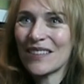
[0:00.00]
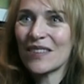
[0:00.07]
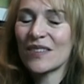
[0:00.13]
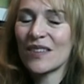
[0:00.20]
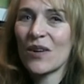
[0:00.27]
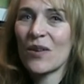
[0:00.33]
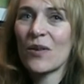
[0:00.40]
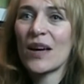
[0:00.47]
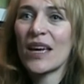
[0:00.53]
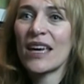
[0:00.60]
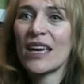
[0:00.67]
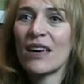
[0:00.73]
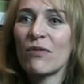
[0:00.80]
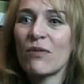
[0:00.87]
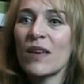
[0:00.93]
So
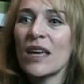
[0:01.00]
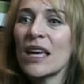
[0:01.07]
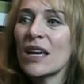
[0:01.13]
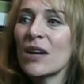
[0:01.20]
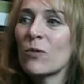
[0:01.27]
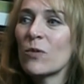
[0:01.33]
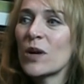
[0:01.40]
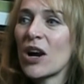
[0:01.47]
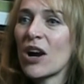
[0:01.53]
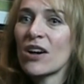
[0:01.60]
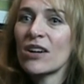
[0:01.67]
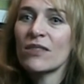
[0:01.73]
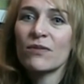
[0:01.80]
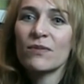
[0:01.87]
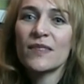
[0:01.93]
if we
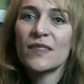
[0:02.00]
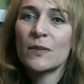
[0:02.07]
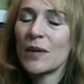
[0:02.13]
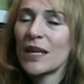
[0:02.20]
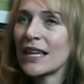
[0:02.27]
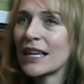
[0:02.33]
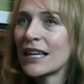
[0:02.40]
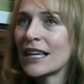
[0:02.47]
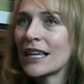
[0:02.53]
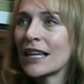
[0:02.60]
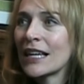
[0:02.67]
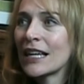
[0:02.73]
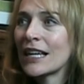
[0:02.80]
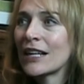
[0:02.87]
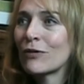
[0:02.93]
aren't speaking
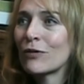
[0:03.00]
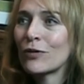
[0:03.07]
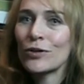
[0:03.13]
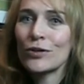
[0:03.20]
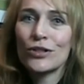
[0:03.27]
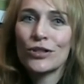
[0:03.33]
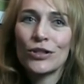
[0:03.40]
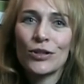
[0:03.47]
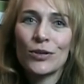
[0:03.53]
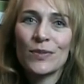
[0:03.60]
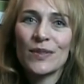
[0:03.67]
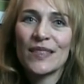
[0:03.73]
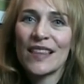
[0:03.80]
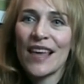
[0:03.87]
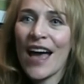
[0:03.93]
in full
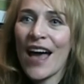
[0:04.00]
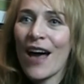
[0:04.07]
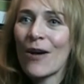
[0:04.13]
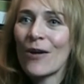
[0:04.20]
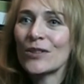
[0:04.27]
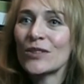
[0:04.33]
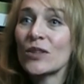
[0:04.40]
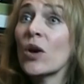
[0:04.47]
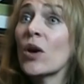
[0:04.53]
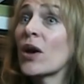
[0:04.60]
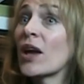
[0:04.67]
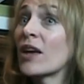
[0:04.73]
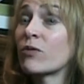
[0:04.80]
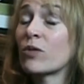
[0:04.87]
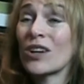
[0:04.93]
terms in the house,
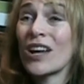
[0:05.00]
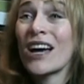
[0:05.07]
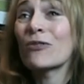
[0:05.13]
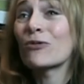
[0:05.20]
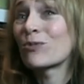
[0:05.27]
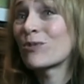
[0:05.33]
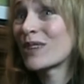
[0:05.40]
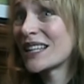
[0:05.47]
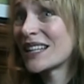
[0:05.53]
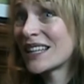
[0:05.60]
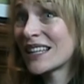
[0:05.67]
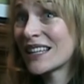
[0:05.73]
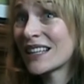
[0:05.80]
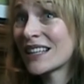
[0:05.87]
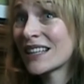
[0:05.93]
if we're not
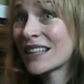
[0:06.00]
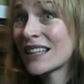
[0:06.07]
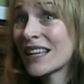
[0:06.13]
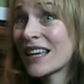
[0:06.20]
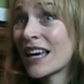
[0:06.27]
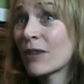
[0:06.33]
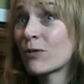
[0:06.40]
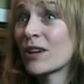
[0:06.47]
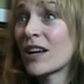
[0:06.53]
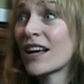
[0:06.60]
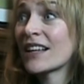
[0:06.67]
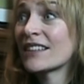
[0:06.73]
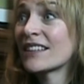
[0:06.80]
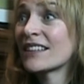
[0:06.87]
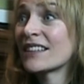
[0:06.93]
reading, if we're
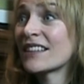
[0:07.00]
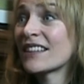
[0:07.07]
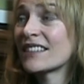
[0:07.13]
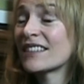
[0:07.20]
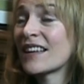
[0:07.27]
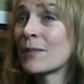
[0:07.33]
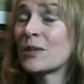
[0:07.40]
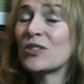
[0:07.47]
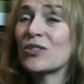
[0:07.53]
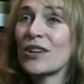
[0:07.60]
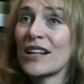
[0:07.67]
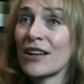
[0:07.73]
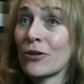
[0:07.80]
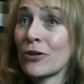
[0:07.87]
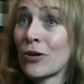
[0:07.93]
not
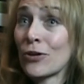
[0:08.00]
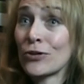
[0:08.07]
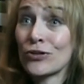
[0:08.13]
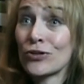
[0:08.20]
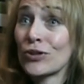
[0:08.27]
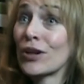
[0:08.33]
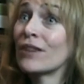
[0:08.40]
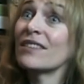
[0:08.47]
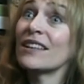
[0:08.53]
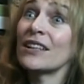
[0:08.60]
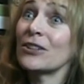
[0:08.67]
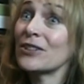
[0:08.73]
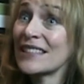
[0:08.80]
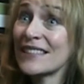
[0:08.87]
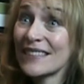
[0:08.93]
demonstrating a culture of
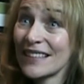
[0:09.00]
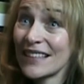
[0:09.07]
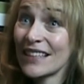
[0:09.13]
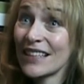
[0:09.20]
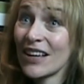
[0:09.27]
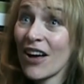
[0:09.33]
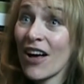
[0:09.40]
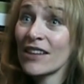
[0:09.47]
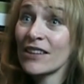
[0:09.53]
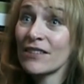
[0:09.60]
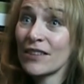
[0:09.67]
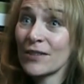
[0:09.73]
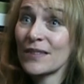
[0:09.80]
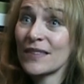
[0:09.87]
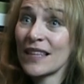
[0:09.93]
literacy, all
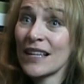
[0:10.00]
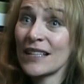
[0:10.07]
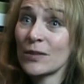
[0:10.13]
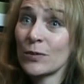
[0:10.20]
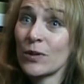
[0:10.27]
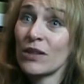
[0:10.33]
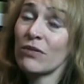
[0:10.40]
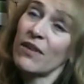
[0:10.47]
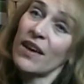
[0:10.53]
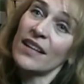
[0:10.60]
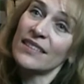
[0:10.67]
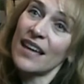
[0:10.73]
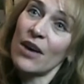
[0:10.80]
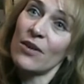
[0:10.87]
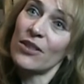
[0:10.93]
of those things will
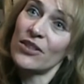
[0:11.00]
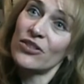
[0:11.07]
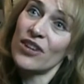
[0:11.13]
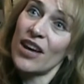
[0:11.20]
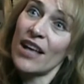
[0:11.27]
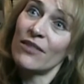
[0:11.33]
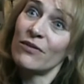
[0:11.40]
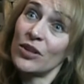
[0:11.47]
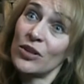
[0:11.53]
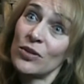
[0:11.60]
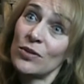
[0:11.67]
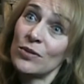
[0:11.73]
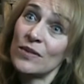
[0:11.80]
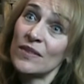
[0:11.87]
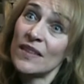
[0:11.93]
affect how this child
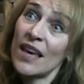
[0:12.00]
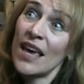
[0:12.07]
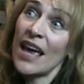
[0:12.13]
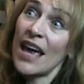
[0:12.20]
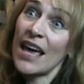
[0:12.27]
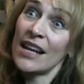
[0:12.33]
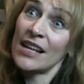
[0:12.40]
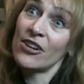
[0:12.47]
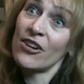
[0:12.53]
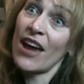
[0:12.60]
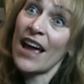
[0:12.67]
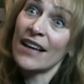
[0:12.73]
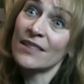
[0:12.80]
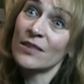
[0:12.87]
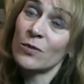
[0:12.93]
views and
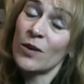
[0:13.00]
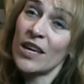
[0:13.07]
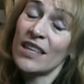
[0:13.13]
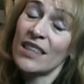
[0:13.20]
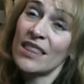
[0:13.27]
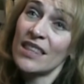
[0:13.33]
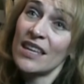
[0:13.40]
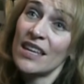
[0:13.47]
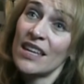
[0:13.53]
interacts with